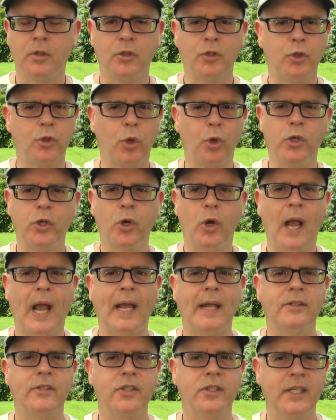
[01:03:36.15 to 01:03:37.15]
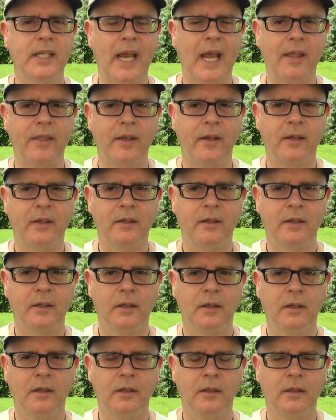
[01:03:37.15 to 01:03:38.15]
join your hands together
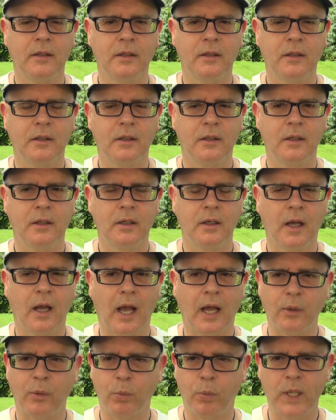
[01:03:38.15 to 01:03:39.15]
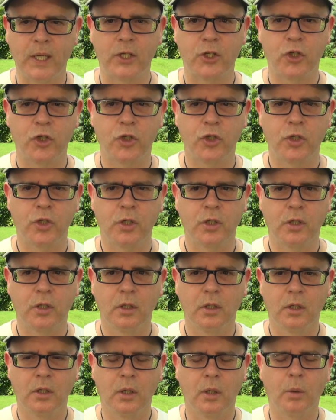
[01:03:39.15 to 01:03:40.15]
and wish.
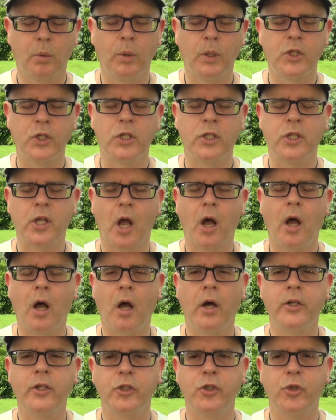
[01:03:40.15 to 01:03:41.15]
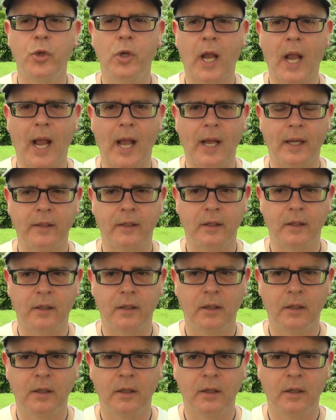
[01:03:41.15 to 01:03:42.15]
Wish as hard as you can
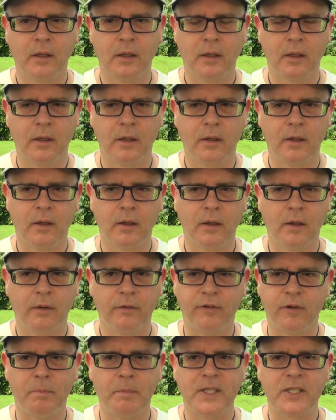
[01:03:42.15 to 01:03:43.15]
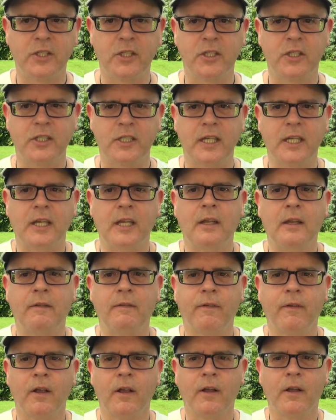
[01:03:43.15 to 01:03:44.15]
for Mr.
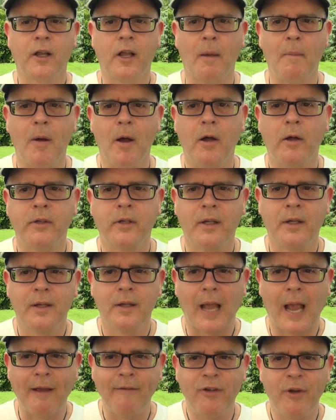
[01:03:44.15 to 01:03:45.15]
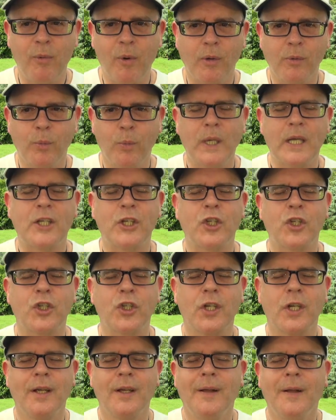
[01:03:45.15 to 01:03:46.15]
Steve. Come on, everyone wish.